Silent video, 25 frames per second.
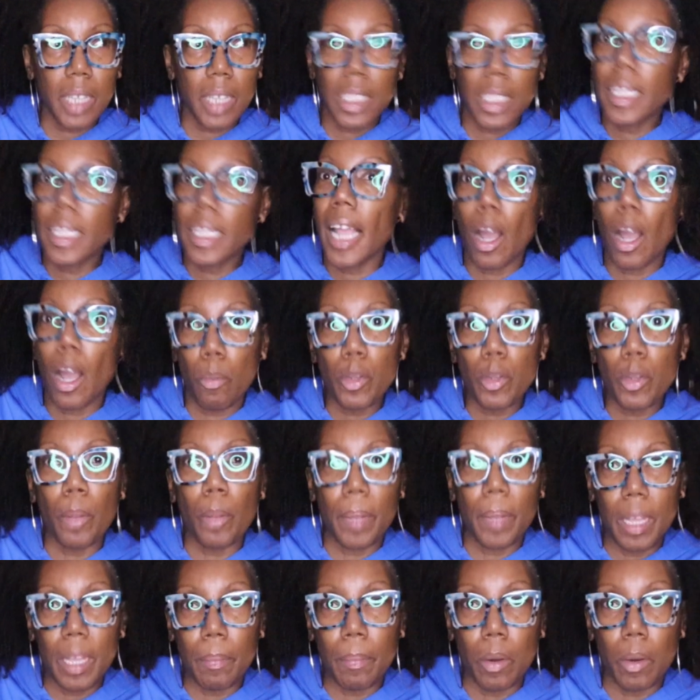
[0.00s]
to help your
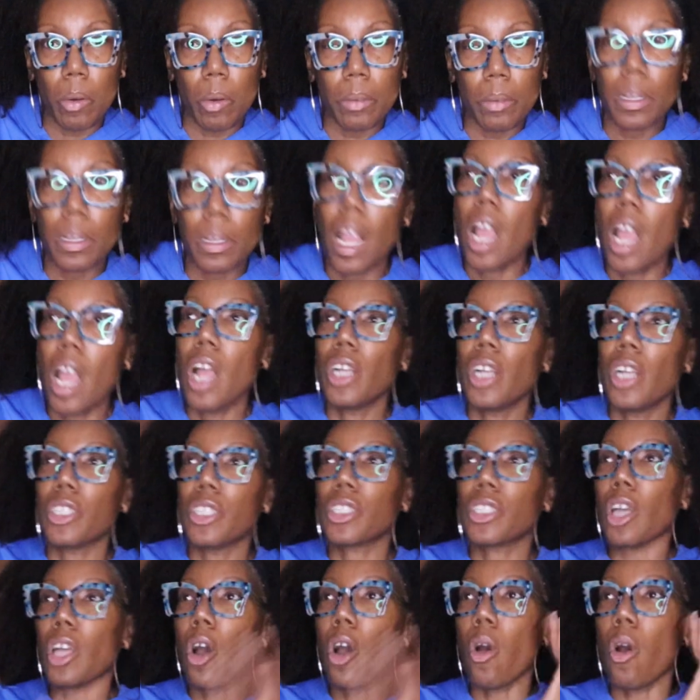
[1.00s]
people?
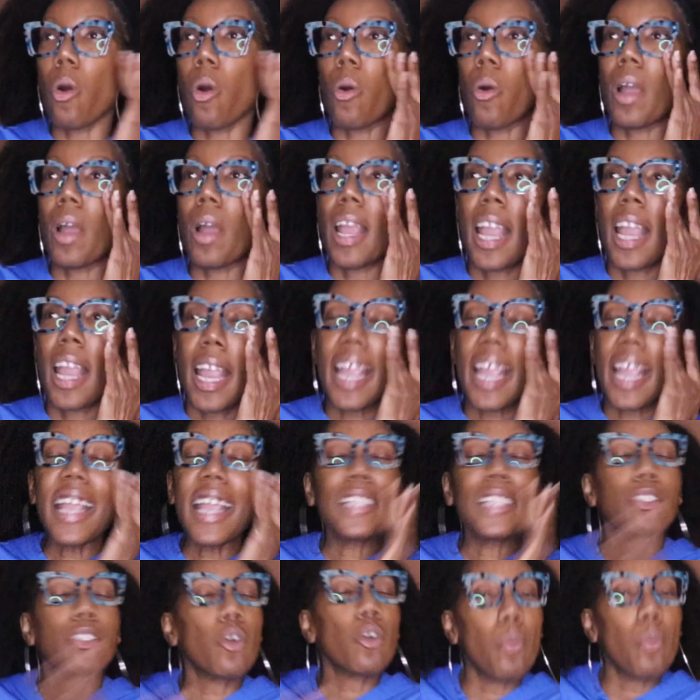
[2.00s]
So
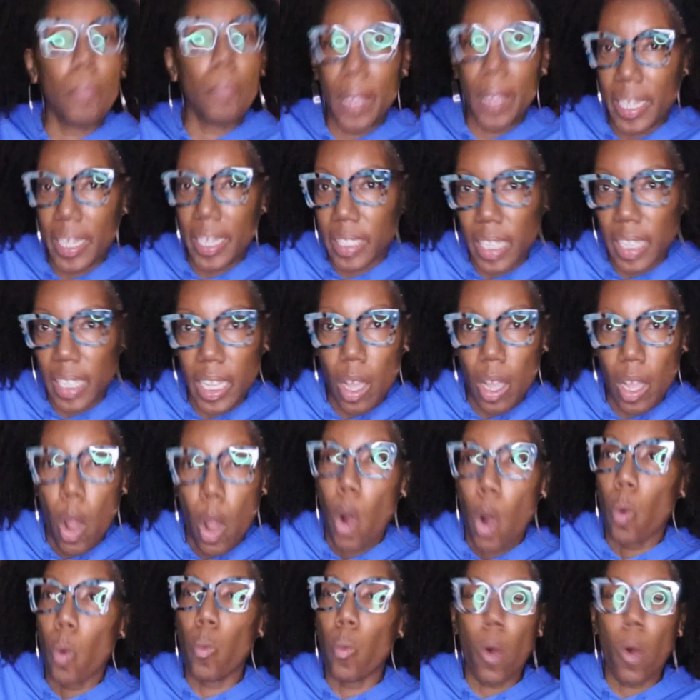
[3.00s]
he too busy
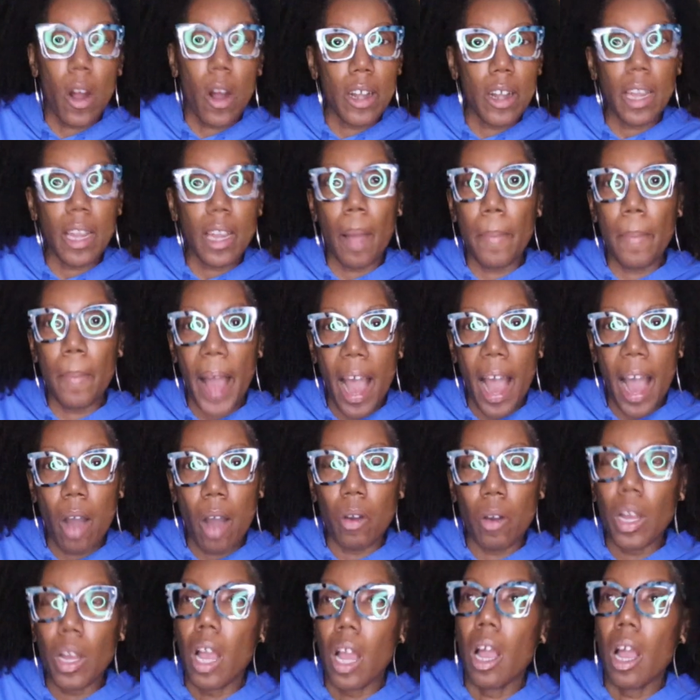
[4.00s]
worrying
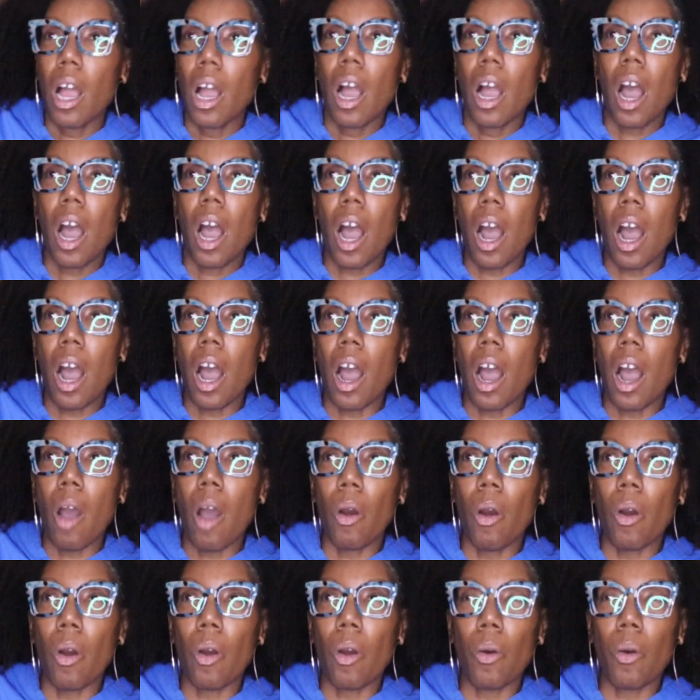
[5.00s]
about a uh,
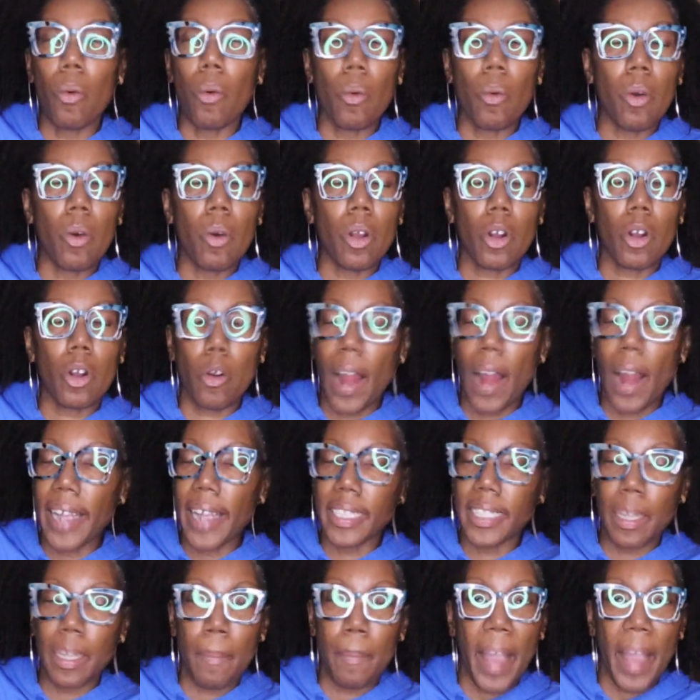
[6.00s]

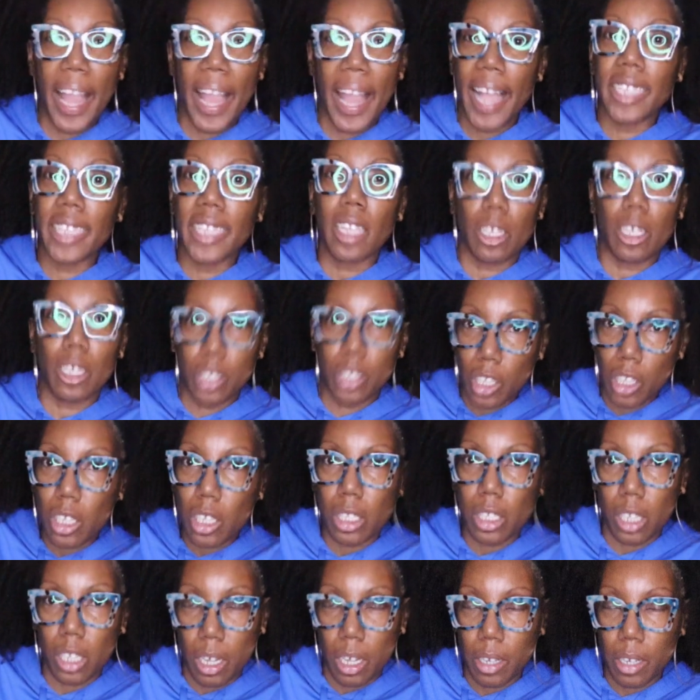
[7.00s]
crazy man's
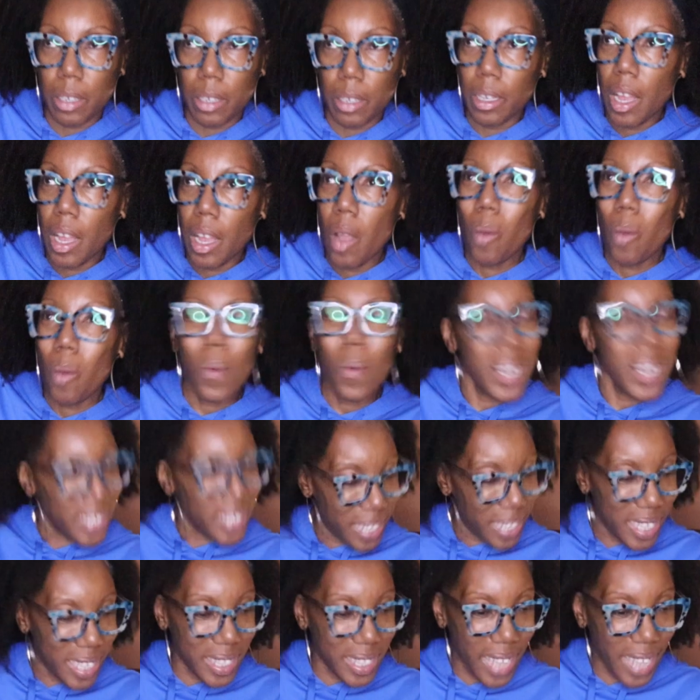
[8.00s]
sister what
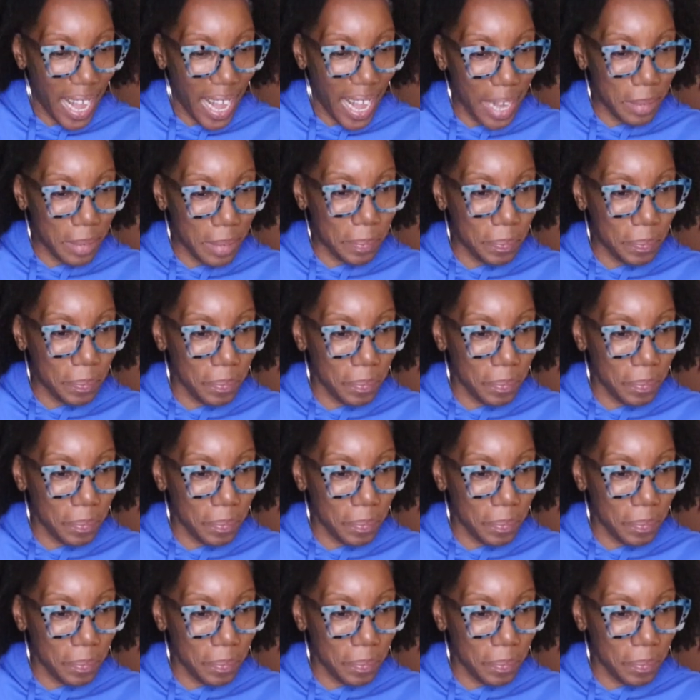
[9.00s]
is his name?